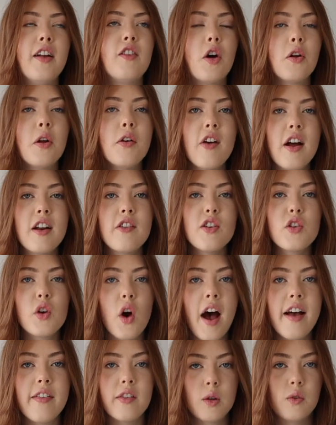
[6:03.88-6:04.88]
I don't know if any of you
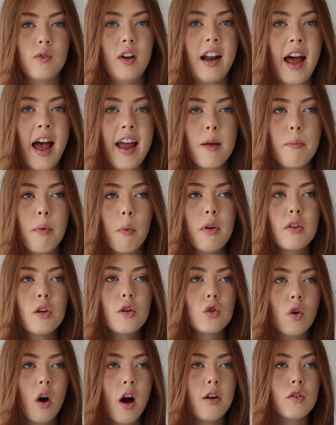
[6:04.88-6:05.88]
guys can relate, but when
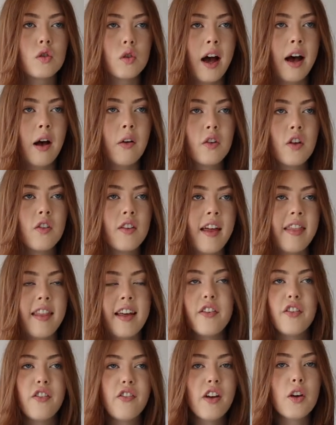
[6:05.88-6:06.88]
you try on trousers and
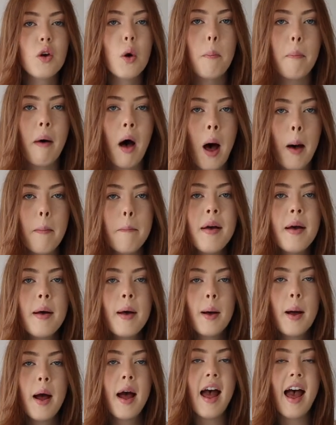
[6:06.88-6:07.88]
they fit your bum
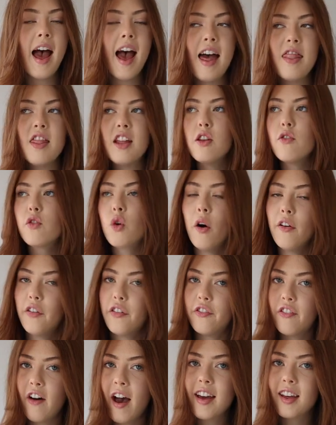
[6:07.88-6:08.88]
and then you've got a
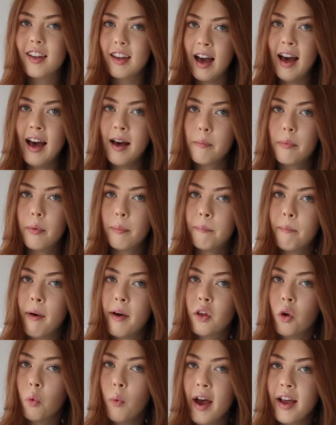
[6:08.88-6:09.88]
fat gap
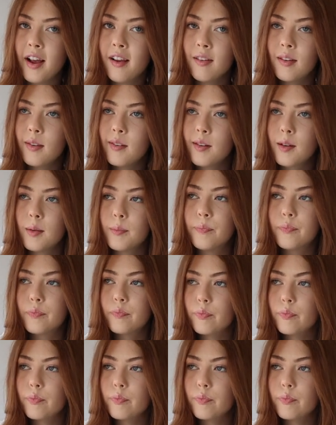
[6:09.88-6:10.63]
by your waist,